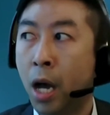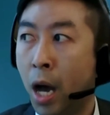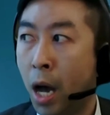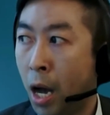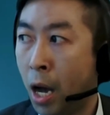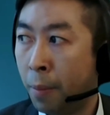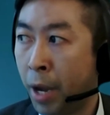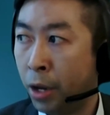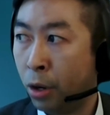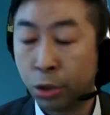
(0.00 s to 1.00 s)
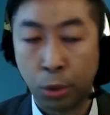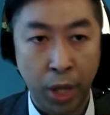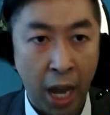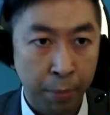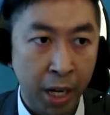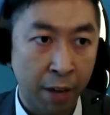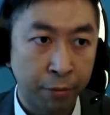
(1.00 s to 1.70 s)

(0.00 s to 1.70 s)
and also the MPF.